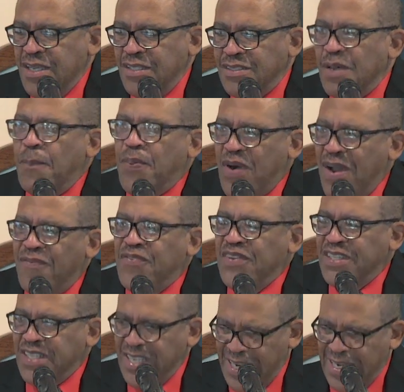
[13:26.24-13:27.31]
the
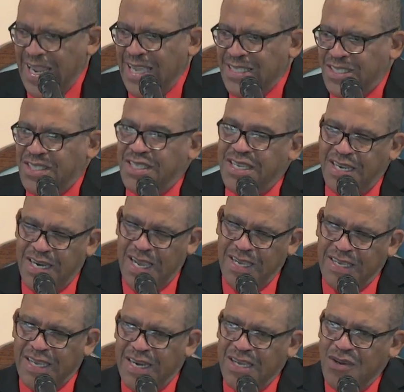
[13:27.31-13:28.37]
prophet Elijah. Can I,
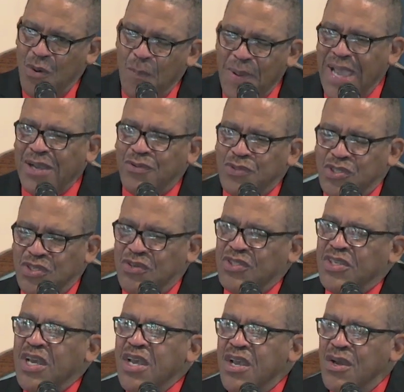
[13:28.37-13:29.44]
can I go backwards on
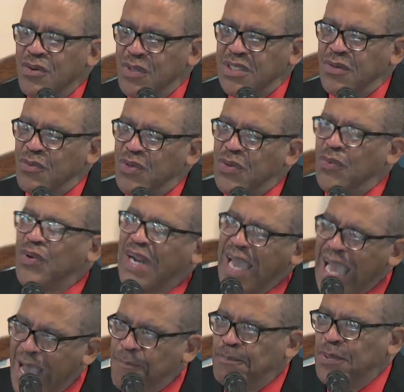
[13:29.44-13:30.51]
you? What, what, what
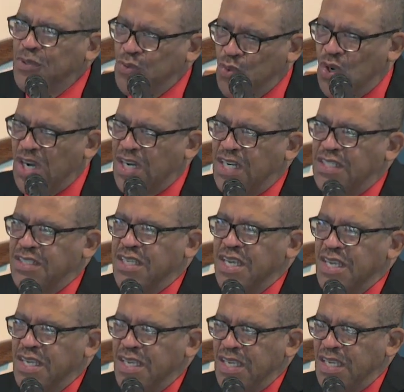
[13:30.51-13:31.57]
happened was,
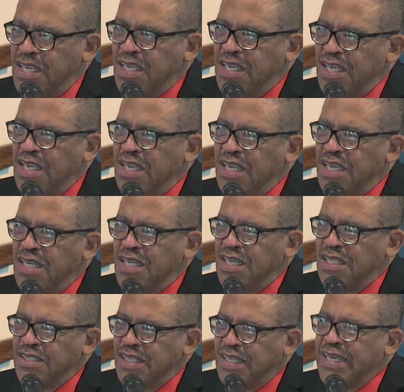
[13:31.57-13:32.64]
he, here
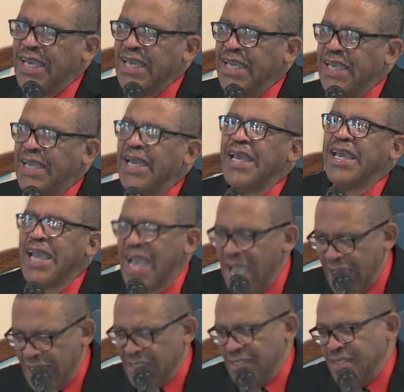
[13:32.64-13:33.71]
the king
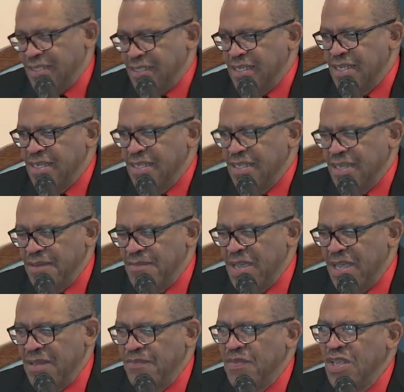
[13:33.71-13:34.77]
Ahaz,
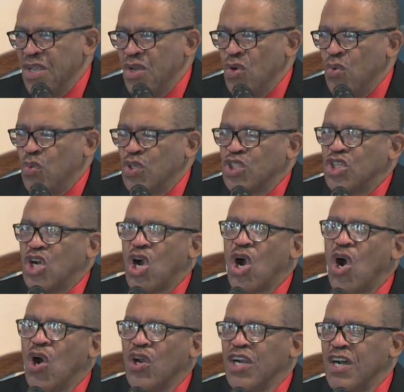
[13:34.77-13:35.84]
amen, was
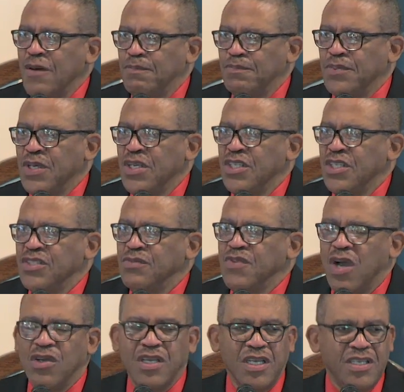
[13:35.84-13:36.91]
caught up
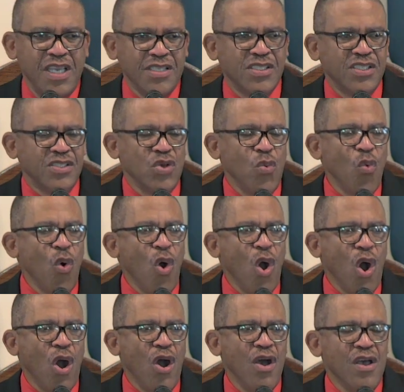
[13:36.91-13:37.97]
against the
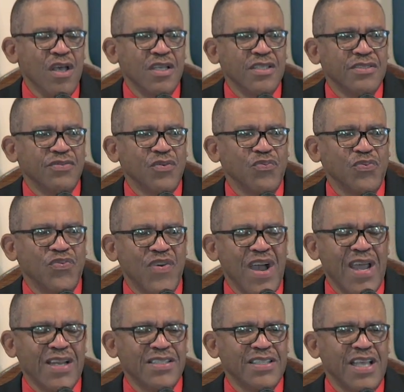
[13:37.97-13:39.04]
wall
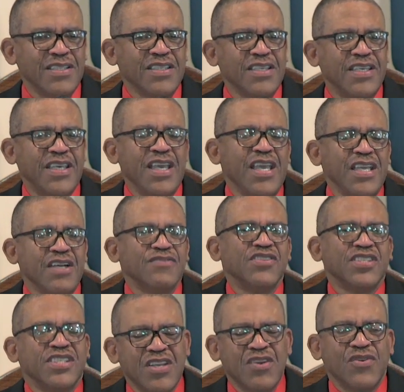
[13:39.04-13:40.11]
finding that the king of
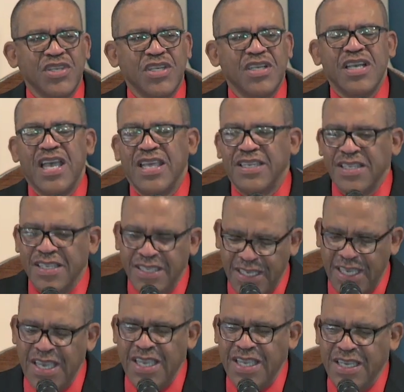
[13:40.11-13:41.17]
Syria and the
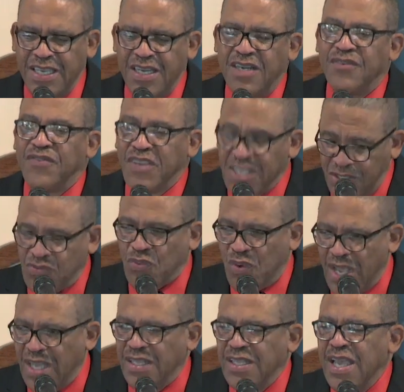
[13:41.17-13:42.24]
king of
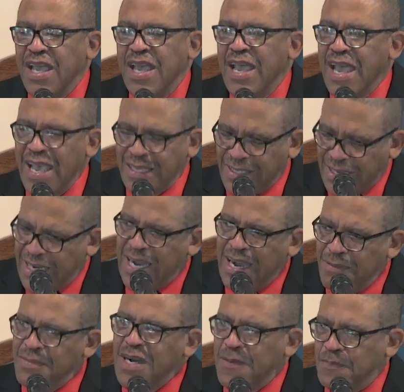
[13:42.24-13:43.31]
Israel had
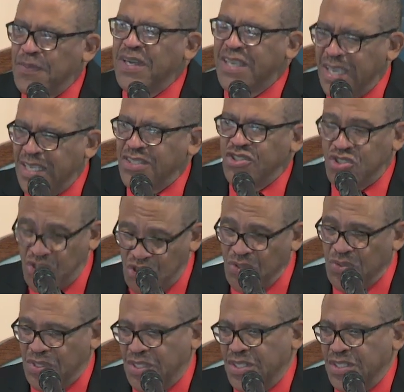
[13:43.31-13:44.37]
come up against
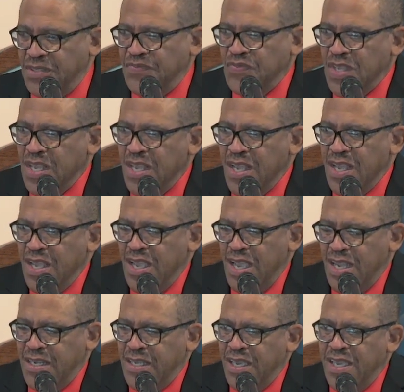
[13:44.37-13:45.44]
Judah.
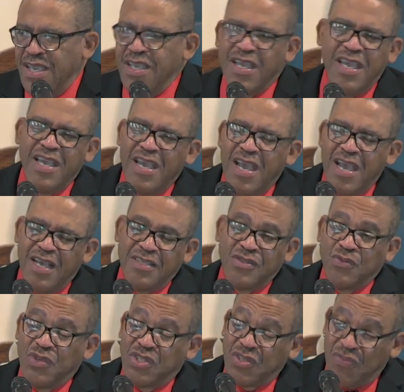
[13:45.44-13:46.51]
And King
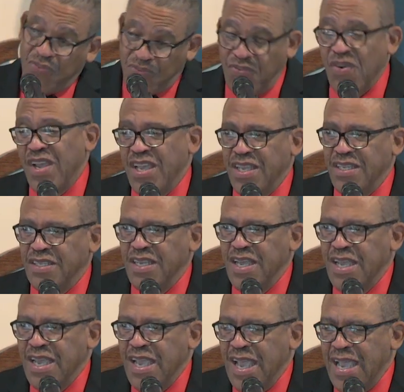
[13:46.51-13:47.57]
Ahaz was afraid,
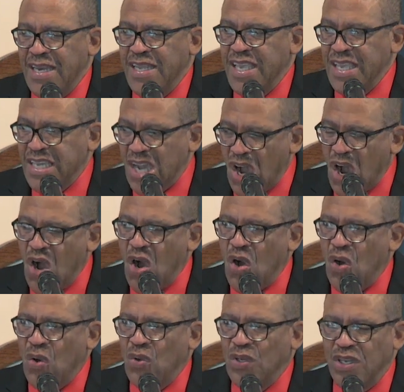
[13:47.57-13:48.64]
and he
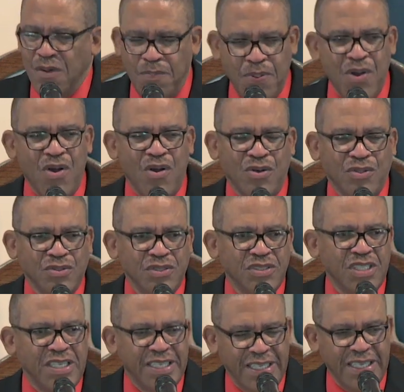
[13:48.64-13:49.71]
called upon
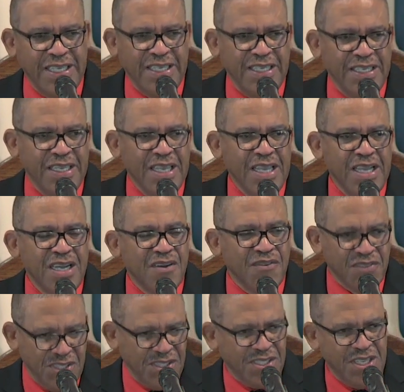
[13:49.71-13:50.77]
the king of
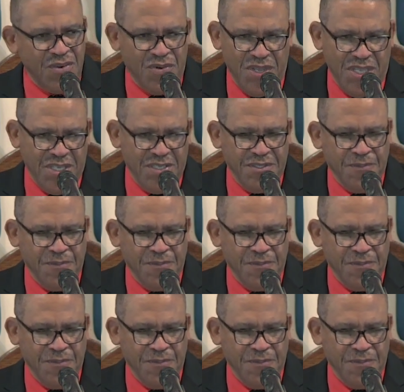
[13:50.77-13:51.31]
Assyria